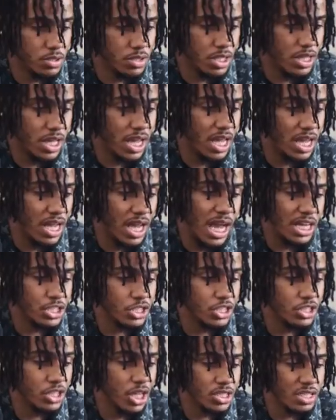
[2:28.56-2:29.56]
Today, it
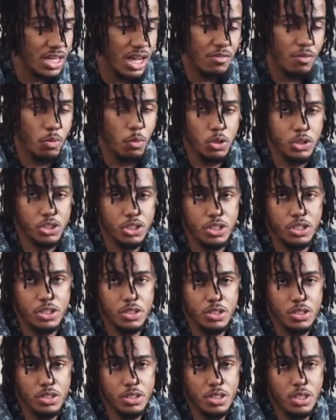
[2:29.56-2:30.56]
actually doesn't have a watch in it.